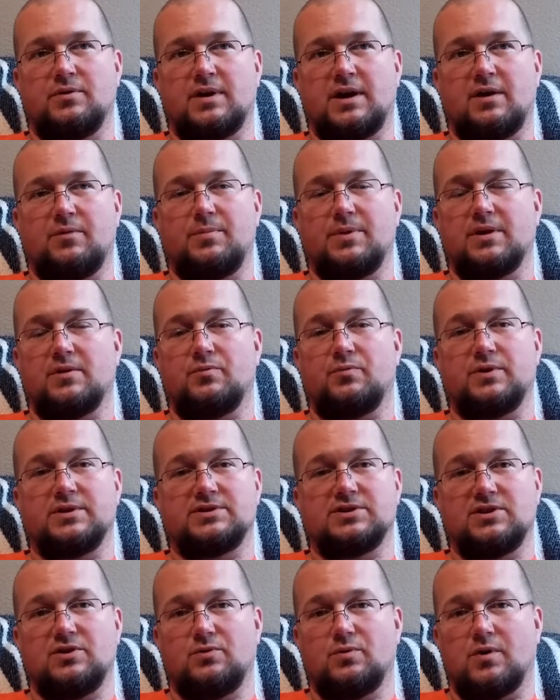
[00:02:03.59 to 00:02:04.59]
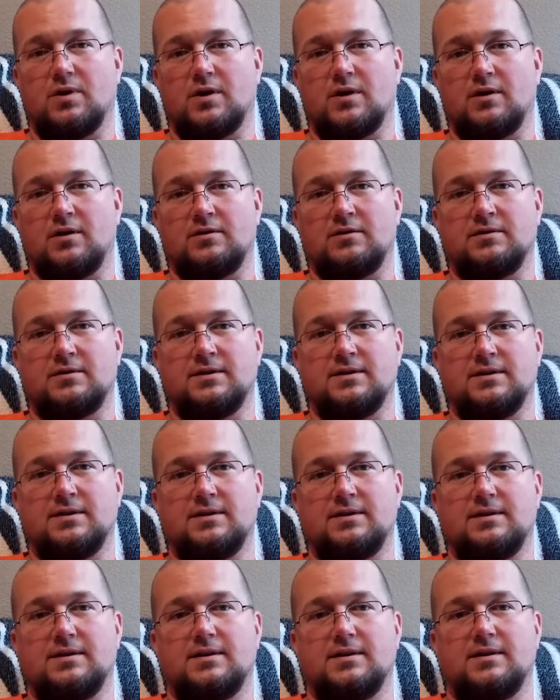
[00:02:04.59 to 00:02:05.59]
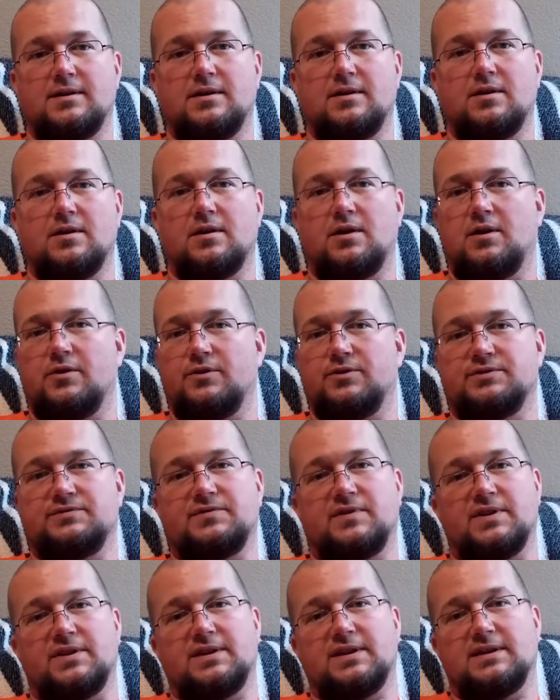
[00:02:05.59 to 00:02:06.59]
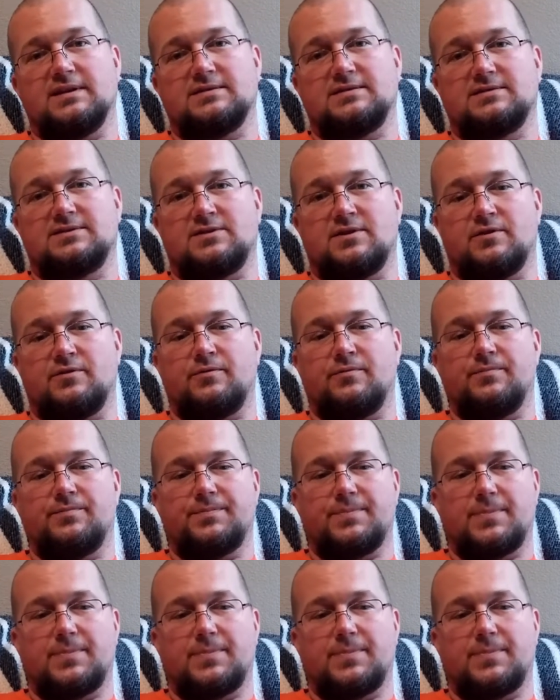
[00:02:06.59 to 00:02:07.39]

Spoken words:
how big a risk you are, all those fun things. So